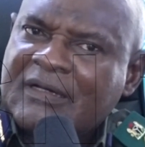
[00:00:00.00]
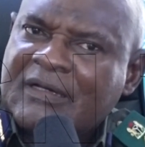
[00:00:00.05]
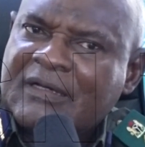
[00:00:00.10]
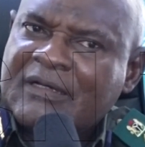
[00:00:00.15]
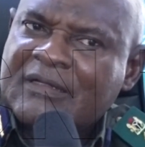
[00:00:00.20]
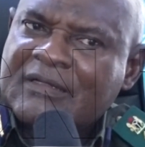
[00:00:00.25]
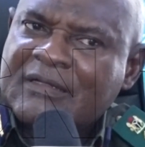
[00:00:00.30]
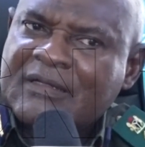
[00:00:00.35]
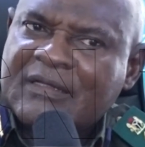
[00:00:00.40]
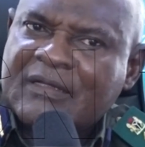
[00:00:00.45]

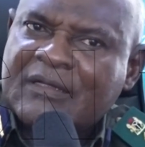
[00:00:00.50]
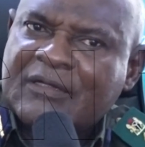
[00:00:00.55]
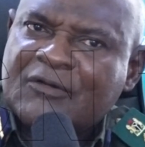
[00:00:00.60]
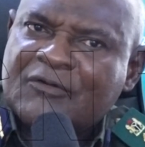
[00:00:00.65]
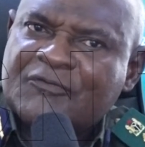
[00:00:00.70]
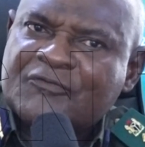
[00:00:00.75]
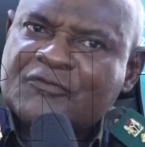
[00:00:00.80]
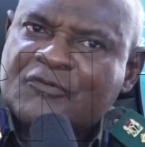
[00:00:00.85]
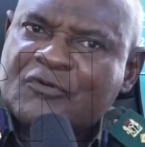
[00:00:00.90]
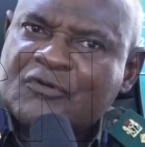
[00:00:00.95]
and uh,
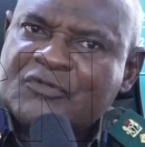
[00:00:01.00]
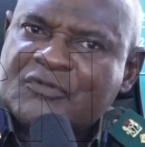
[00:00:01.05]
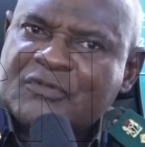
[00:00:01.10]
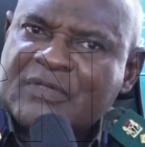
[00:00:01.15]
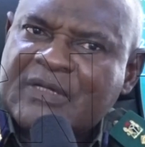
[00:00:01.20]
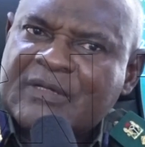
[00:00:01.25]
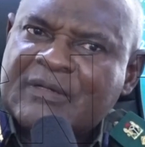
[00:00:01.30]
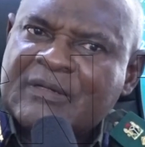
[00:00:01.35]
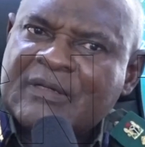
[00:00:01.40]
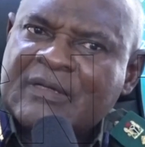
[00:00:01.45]
of course
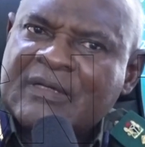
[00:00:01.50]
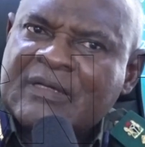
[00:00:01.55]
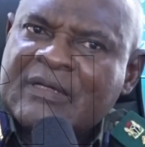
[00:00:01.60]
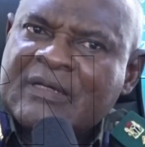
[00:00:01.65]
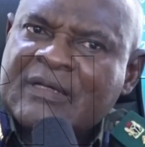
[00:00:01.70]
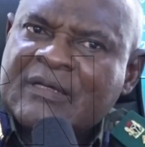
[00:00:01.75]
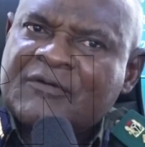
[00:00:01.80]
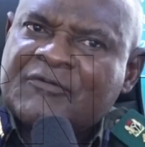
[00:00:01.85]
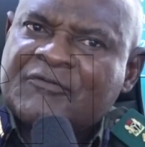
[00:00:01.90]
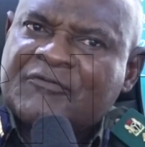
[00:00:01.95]

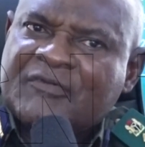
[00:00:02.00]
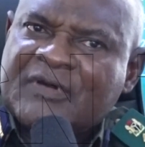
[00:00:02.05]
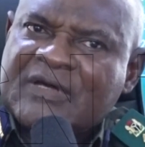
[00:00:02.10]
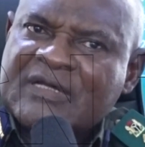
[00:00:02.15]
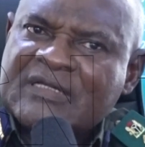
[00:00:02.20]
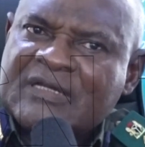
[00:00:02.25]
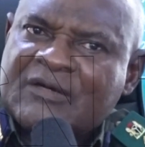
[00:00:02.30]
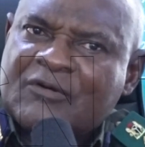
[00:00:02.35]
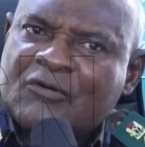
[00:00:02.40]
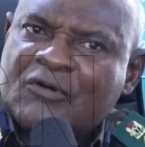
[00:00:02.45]

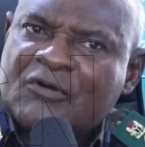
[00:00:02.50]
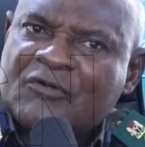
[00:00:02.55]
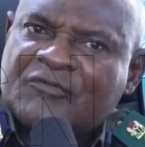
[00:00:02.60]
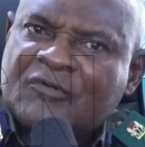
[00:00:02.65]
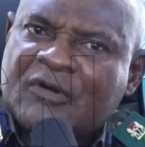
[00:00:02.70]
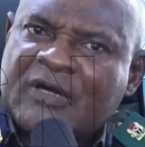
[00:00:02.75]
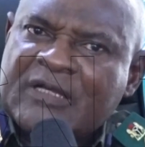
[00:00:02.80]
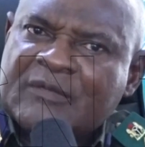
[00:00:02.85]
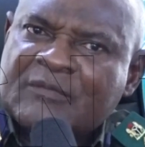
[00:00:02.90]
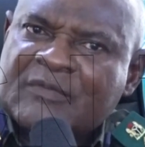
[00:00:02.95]
fat and oil
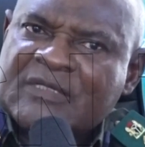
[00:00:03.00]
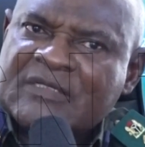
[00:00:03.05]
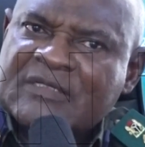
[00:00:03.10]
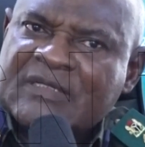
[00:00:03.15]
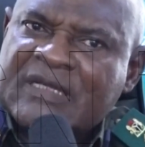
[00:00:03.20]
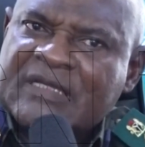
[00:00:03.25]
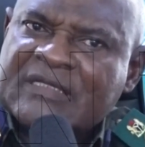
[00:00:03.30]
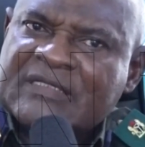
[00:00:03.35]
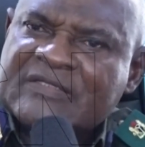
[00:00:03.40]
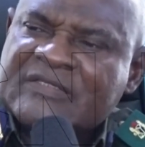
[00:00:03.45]
for animals
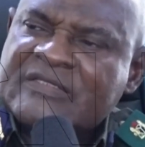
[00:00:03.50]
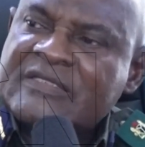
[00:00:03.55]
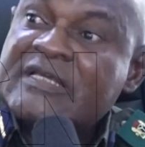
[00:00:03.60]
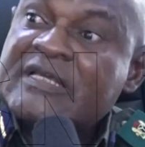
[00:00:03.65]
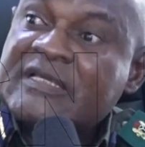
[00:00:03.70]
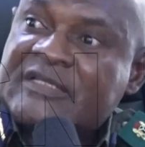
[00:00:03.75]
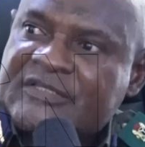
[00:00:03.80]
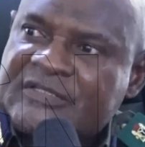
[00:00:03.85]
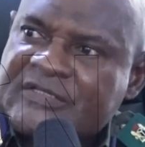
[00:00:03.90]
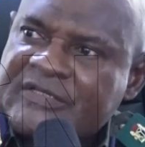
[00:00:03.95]
like
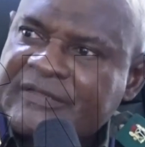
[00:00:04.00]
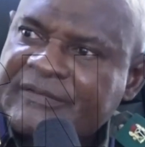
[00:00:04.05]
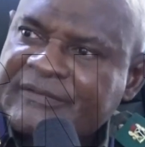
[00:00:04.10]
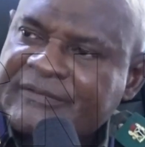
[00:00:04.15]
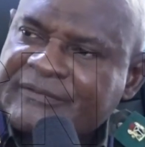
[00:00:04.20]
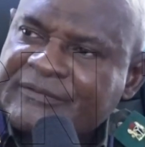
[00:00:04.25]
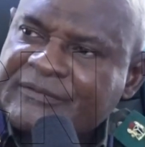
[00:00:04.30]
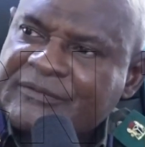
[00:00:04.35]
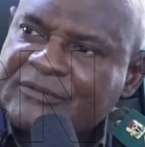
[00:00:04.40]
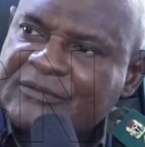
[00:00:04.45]
snakes
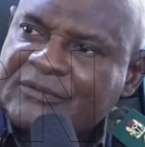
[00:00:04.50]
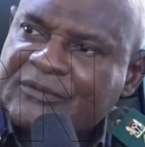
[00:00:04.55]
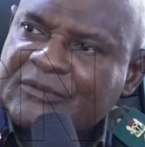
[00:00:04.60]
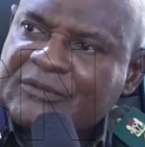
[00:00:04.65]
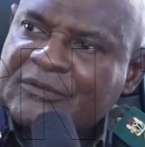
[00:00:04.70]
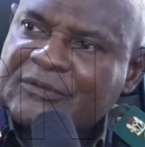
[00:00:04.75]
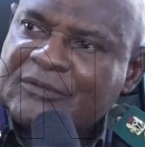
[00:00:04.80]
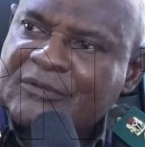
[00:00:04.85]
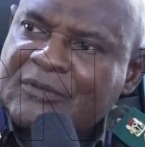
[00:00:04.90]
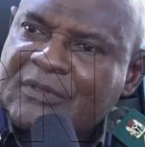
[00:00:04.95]

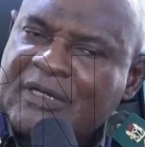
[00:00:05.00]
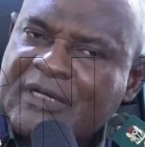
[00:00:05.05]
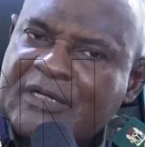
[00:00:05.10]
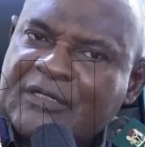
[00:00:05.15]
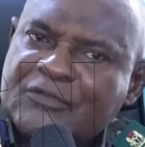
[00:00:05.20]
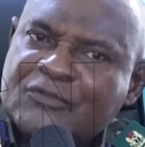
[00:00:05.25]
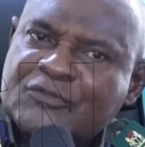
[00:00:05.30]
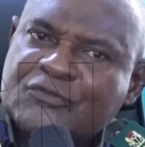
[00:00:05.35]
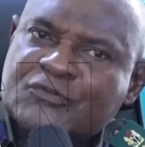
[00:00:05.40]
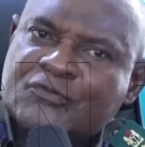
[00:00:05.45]
you know are
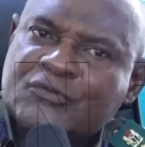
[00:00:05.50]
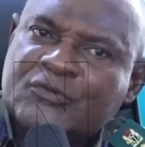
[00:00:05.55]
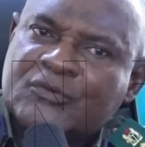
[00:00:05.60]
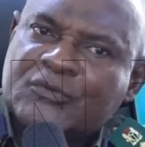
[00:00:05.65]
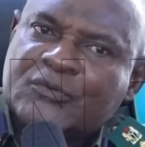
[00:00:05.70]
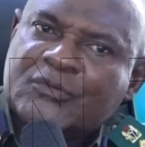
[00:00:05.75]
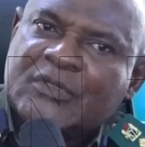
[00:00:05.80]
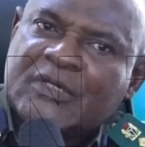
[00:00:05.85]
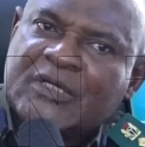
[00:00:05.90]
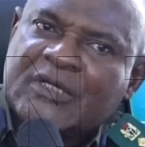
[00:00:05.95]
used
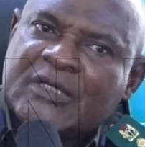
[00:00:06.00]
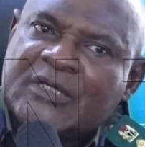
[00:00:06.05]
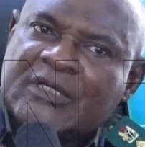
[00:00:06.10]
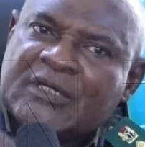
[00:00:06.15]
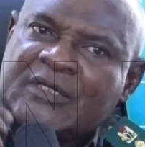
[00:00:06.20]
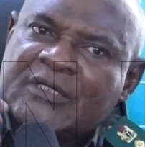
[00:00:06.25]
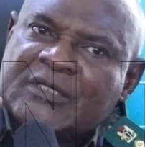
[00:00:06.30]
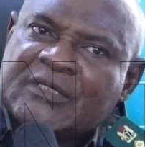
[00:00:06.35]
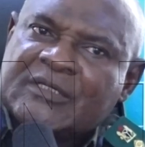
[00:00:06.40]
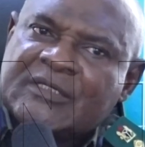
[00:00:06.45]
to
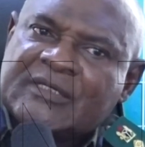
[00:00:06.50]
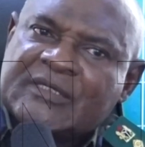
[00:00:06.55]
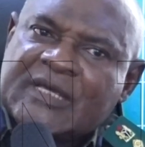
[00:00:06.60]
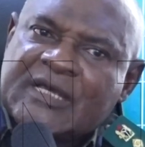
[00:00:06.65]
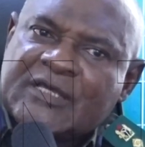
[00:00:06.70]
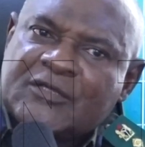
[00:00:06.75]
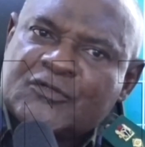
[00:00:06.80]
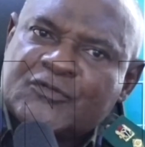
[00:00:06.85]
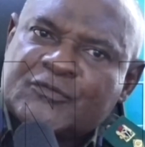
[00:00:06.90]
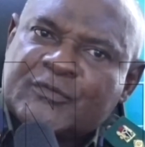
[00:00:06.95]
they
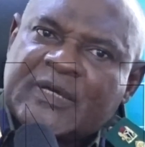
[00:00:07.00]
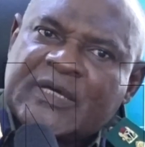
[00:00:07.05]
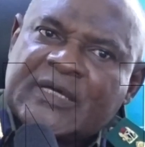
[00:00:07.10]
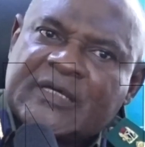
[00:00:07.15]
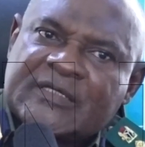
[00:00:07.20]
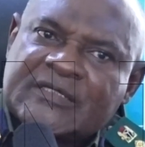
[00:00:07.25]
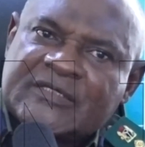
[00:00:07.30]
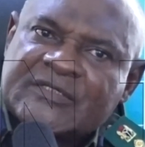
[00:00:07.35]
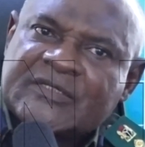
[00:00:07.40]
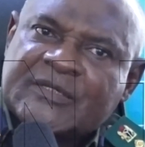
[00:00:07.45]
are used by
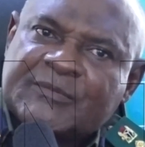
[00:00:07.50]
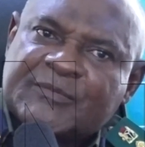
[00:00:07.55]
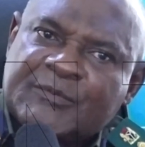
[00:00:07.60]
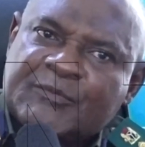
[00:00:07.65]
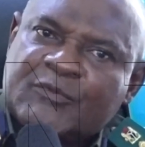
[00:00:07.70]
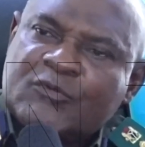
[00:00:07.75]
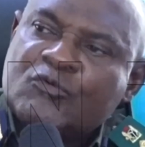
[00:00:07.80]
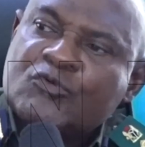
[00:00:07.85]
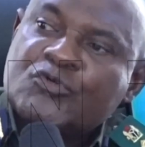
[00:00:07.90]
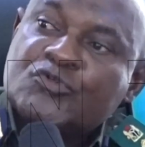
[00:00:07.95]
these
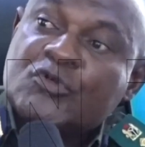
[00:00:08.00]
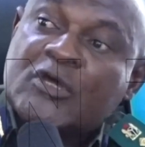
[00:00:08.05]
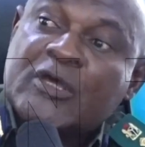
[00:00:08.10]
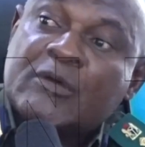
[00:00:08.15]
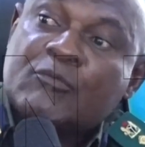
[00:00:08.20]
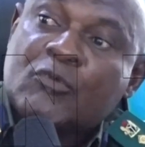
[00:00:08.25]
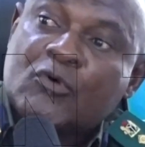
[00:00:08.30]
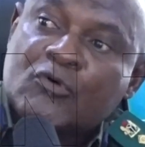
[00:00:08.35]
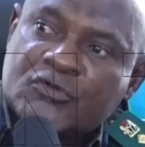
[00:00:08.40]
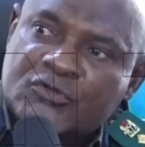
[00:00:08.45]
people who
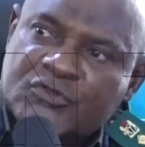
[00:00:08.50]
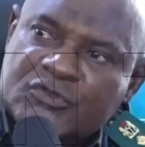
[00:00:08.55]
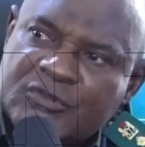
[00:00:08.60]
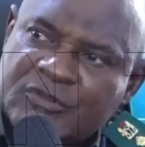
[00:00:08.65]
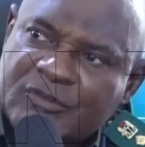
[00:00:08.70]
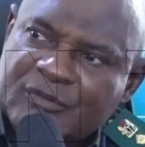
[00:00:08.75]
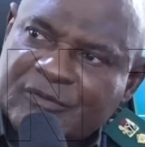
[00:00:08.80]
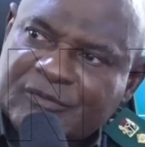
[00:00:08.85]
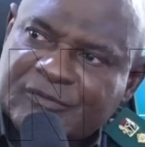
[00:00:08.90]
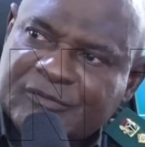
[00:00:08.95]
join bones
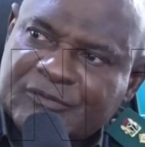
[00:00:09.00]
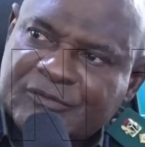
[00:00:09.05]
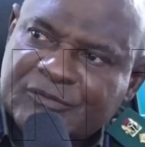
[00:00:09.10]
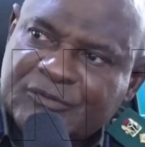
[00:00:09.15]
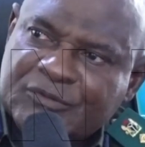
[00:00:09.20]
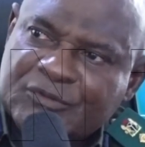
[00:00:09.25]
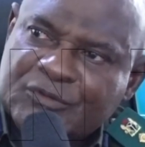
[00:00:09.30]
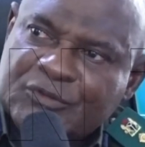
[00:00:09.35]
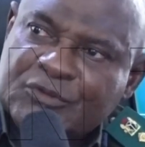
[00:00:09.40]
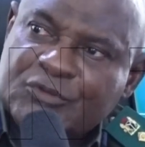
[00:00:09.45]

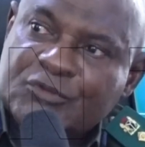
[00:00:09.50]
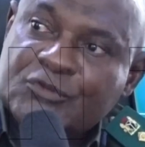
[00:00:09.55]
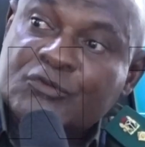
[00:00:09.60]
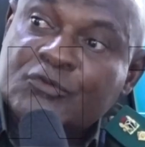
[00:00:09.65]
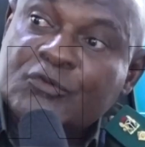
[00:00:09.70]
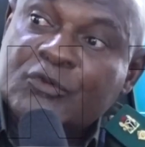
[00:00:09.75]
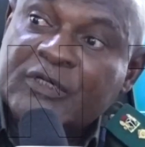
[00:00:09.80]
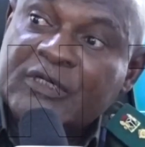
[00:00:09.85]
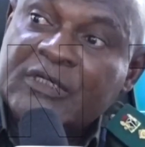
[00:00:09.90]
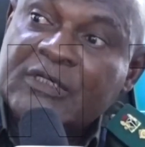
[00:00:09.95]

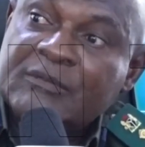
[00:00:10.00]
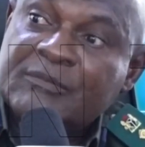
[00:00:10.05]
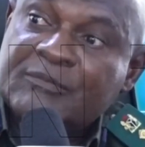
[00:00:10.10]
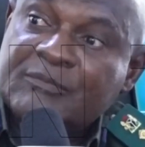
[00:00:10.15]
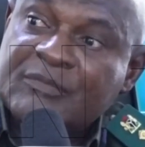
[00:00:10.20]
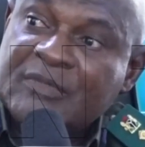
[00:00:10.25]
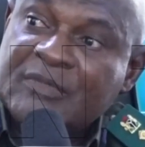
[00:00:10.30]
to heal